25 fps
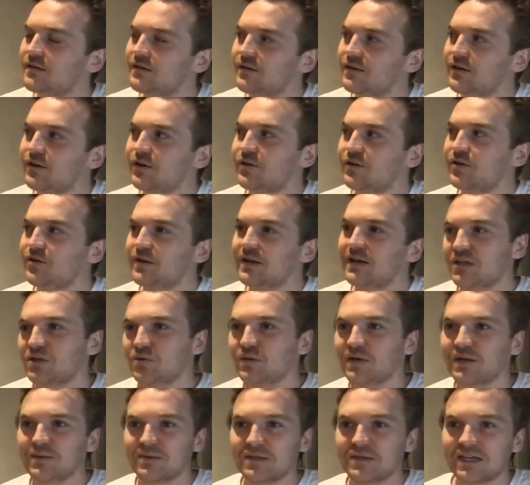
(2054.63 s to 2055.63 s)
doing
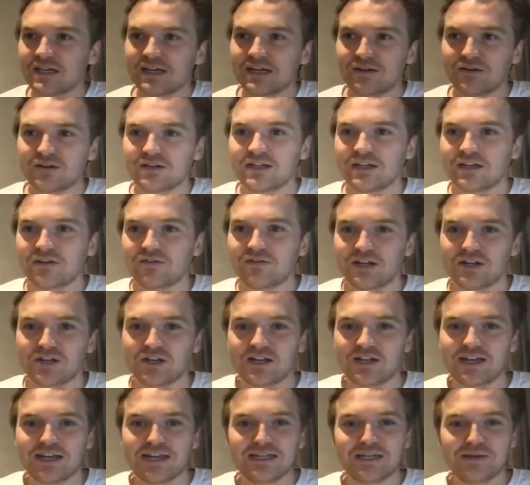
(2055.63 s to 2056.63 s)
20% content
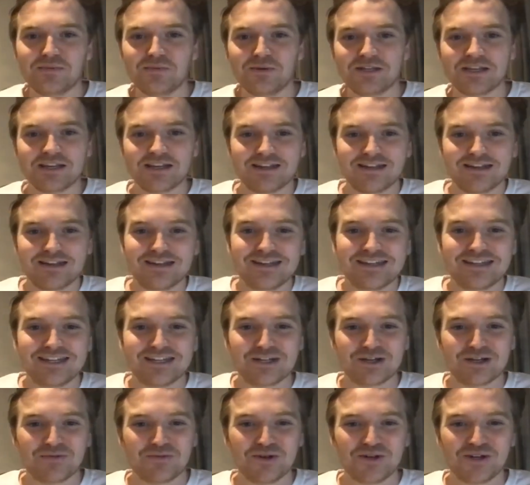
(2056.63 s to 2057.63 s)
creation, 80%
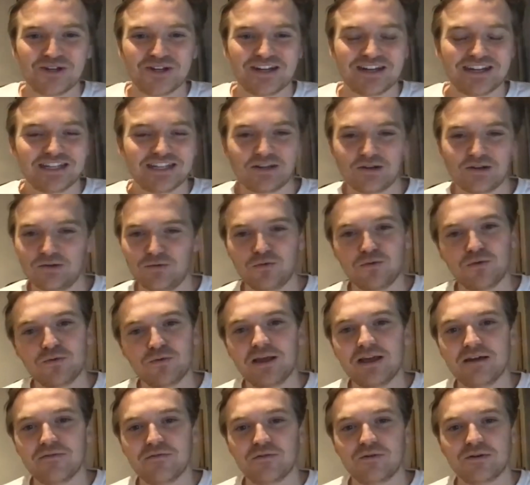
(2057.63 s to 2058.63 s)
distribution. That's all
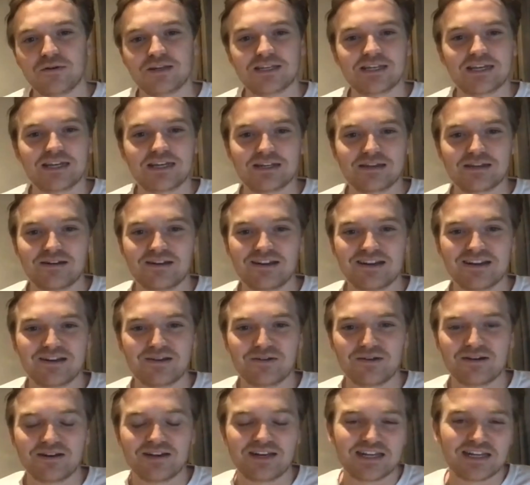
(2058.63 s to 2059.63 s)
everyone says, like
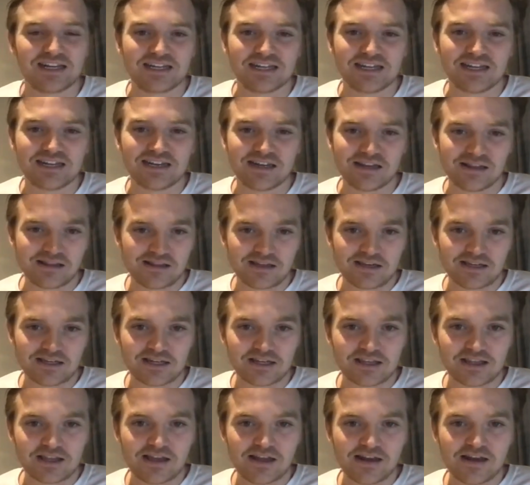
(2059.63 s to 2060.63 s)
on LinkedIn and things
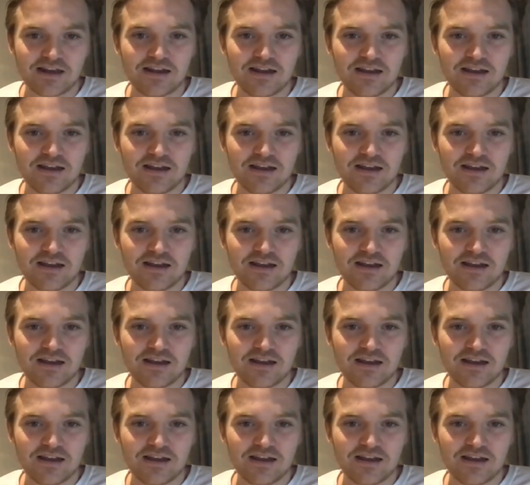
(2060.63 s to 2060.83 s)
like that.